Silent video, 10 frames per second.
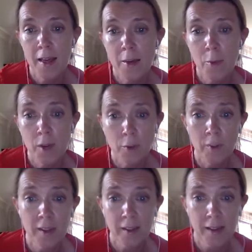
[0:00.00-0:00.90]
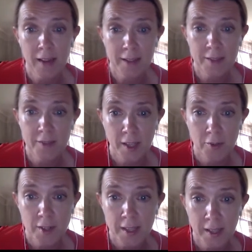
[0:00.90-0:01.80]
we know that cancer is
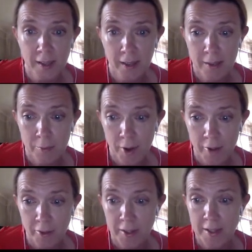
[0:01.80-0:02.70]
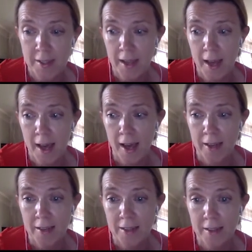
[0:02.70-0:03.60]
increasing in prevalence
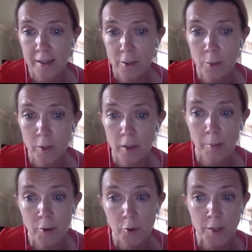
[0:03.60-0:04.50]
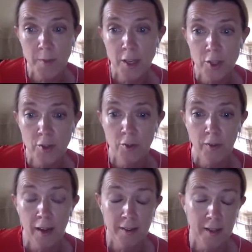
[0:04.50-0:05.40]
and you will come across patients who've
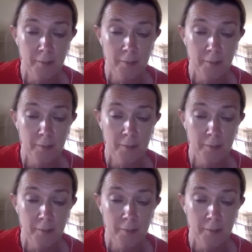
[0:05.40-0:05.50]
had a